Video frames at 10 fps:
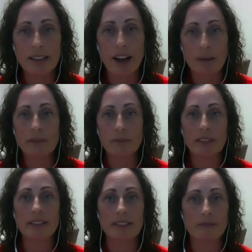common
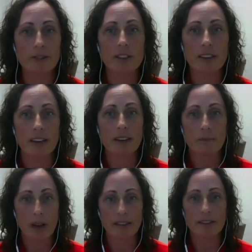reason for a
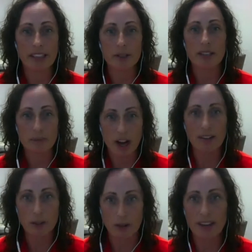palliative care team
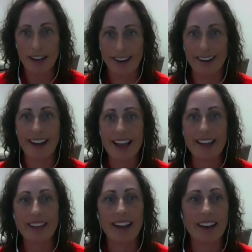consult.
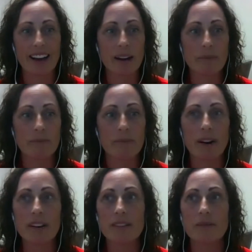In that,
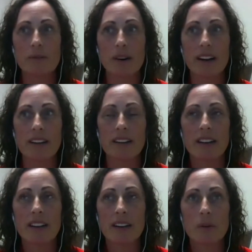part of what
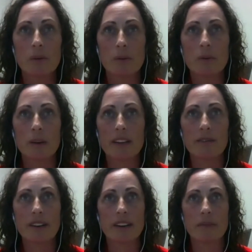we
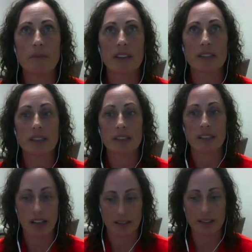very much
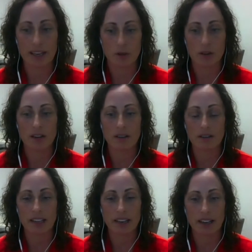at St.
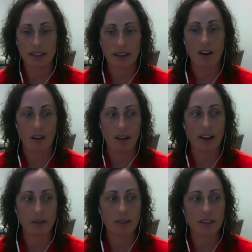Charles, and I think all
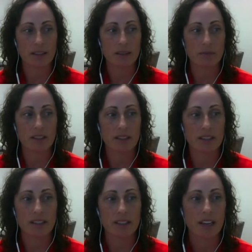health systems,
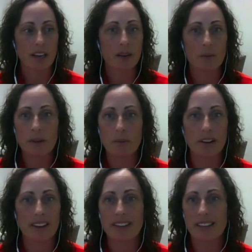is we
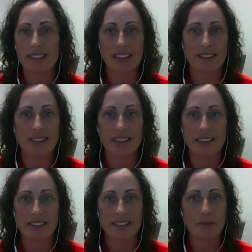want a
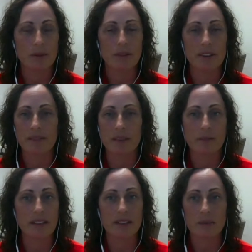consensus. We want
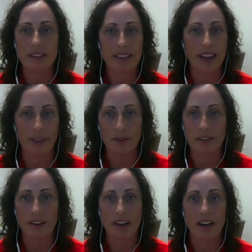everybody to be
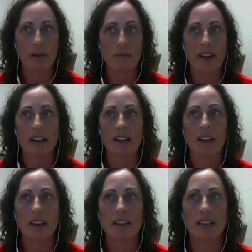together,
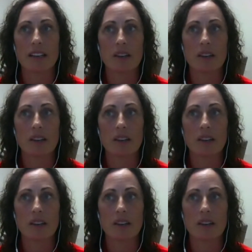and